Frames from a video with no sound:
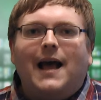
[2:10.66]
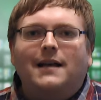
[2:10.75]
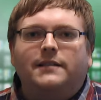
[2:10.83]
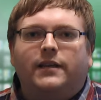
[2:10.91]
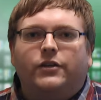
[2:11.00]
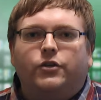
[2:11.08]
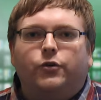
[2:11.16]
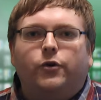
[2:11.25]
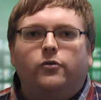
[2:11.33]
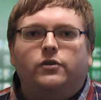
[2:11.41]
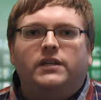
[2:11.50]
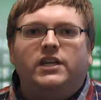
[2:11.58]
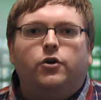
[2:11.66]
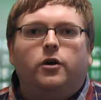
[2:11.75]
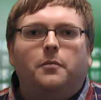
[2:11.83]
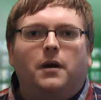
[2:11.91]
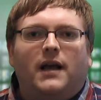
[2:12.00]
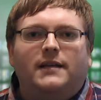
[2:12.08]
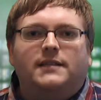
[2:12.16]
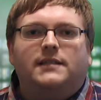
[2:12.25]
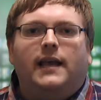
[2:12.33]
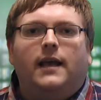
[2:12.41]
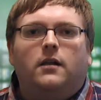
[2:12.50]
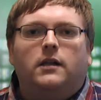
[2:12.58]
asking Trudeau to decriminalize
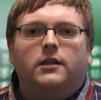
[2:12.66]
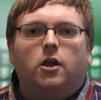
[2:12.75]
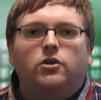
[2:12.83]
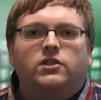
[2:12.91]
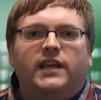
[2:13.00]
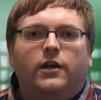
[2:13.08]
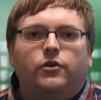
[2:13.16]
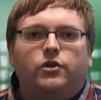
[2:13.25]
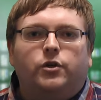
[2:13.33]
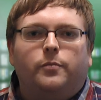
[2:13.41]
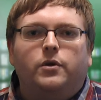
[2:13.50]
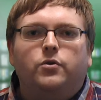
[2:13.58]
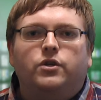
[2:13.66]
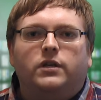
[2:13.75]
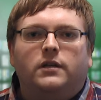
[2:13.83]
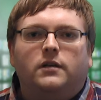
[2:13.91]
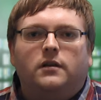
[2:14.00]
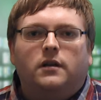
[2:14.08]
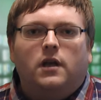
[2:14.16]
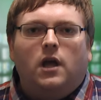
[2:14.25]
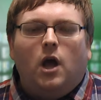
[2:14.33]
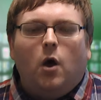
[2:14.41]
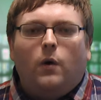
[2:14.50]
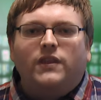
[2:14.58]
sale and large-scale distribution.
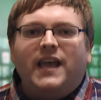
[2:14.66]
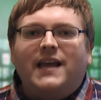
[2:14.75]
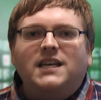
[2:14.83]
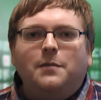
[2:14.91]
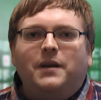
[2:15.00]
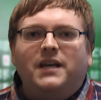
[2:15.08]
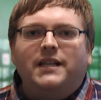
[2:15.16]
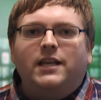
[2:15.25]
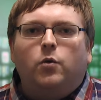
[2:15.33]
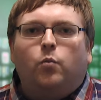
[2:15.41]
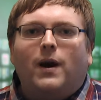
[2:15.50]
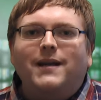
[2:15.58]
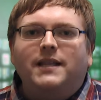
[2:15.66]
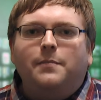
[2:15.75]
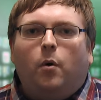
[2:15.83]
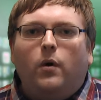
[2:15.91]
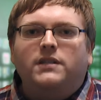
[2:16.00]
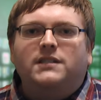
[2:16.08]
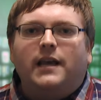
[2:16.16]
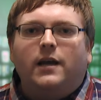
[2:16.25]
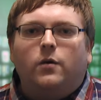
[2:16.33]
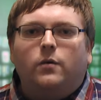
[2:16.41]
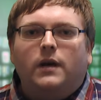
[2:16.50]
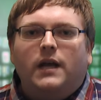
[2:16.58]
What the NDP leader rightly points
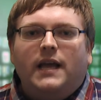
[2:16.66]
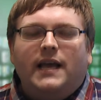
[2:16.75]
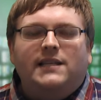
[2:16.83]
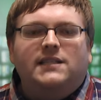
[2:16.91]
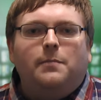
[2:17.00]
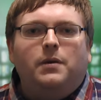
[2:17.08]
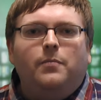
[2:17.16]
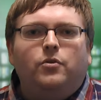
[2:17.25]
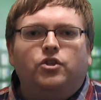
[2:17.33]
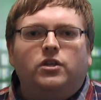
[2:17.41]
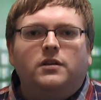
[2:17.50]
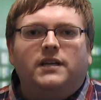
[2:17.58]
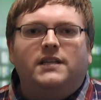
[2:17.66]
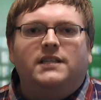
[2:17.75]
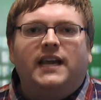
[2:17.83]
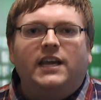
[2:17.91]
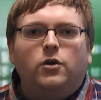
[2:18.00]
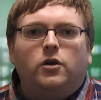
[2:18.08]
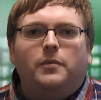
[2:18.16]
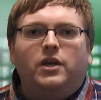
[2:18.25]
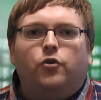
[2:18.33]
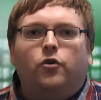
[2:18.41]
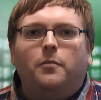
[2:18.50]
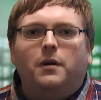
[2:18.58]
out is that people shouldn't continue to be
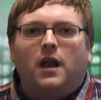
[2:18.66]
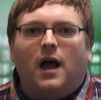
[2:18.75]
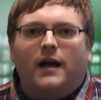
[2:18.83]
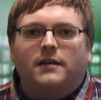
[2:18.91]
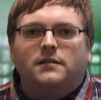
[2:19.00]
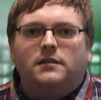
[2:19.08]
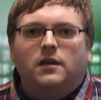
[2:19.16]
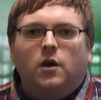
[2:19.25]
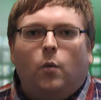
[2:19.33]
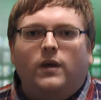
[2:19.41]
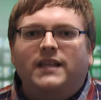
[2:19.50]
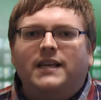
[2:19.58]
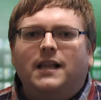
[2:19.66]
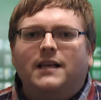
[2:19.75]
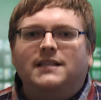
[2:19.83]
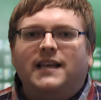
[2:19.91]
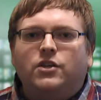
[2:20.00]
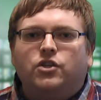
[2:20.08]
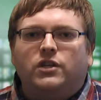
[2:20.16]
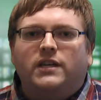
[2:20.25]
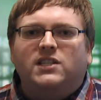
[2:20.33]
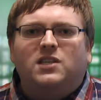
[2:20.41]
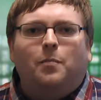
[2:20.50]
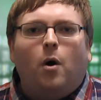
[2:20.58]
criminalized when legalization
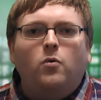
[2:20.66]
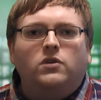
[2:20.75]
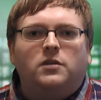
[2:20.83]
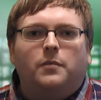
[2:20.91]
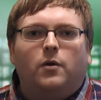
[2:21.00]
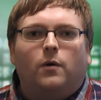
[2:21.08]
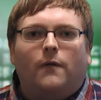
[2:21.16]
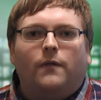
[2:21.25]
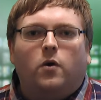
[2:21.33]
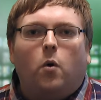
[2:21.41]
is supposed to be around the